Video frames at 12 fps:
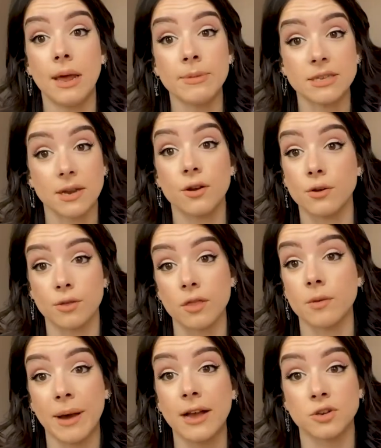Let me tell you that
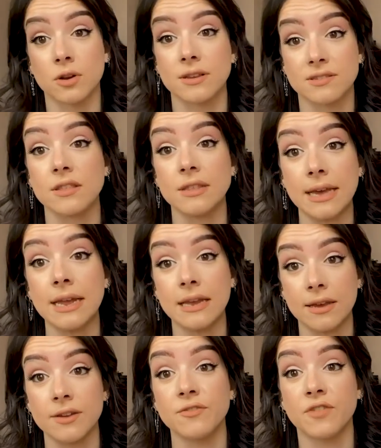the Patroclus in the
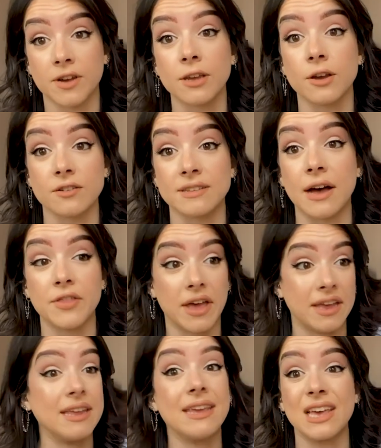Iliad goes out there
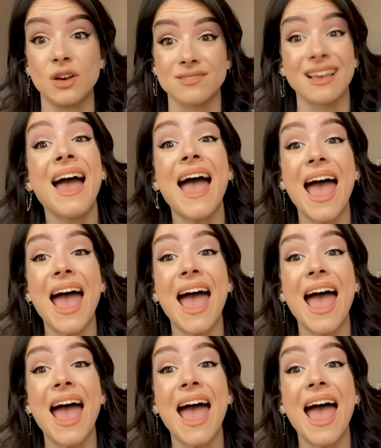and he kills